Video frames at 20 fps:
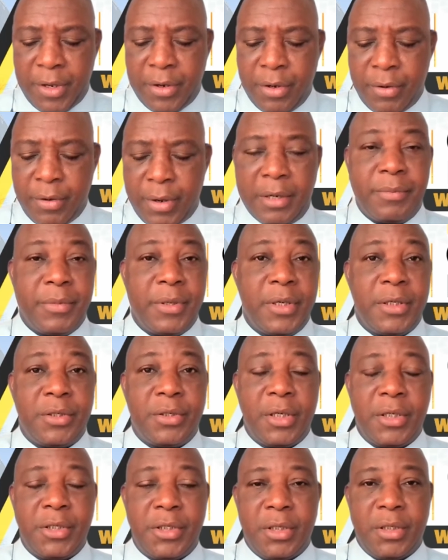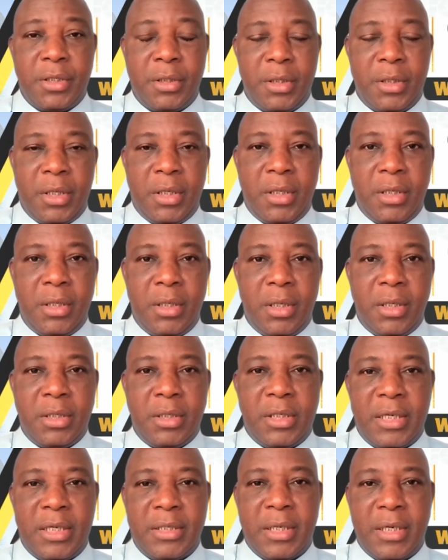new administration
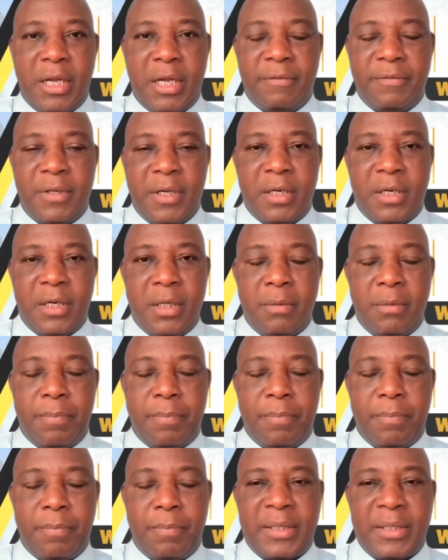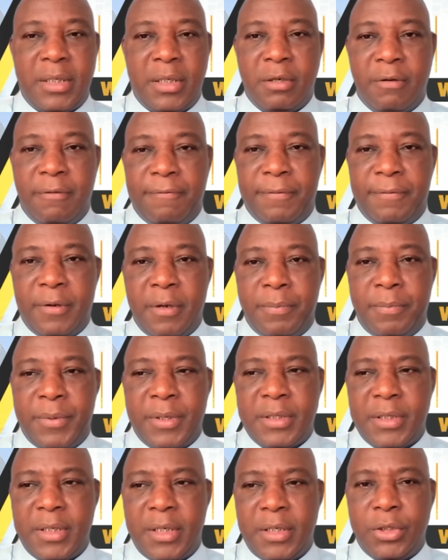in Tanzania after the passage of
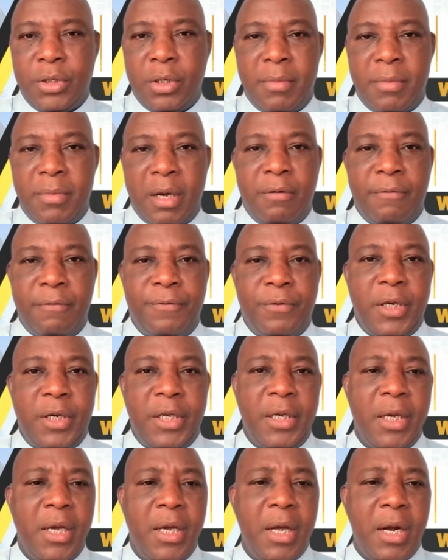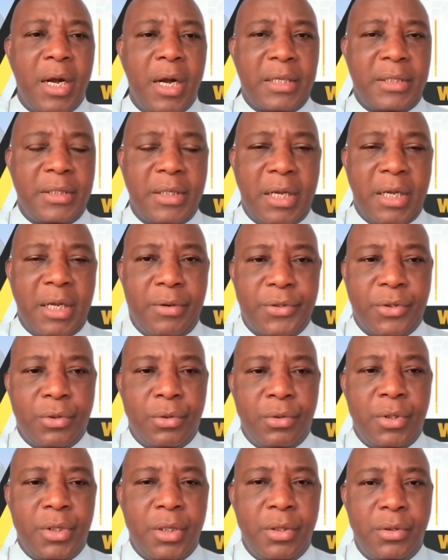President John Magufuli. I think that was
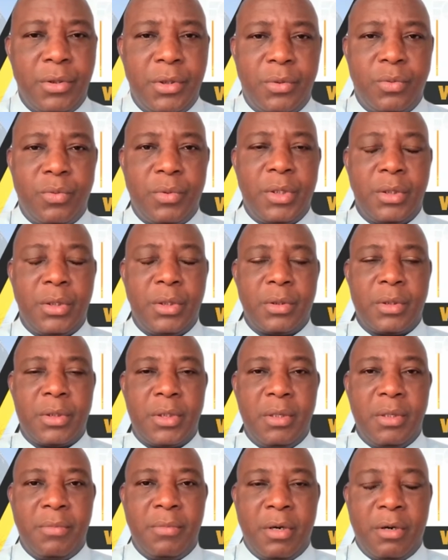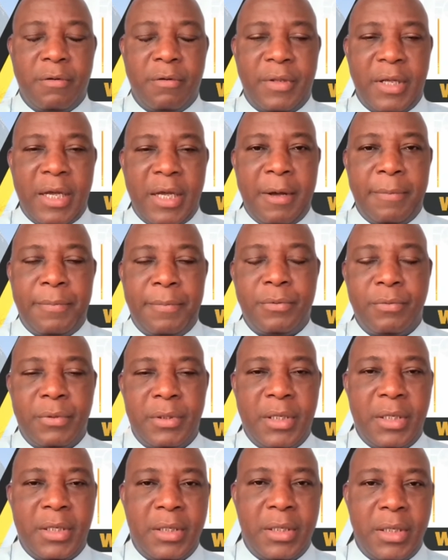good news. We need to see more of that happen
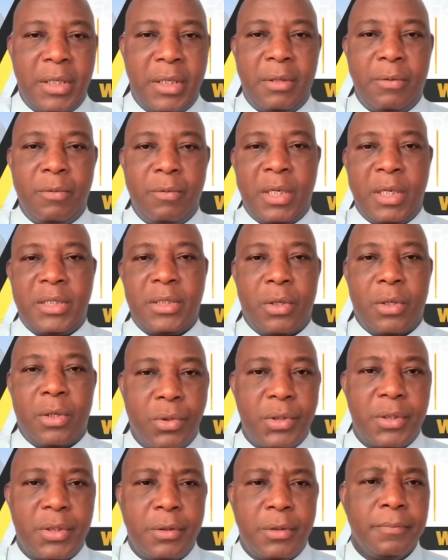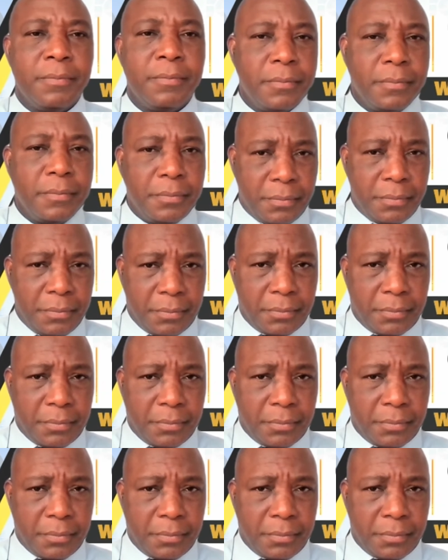within the West Coast.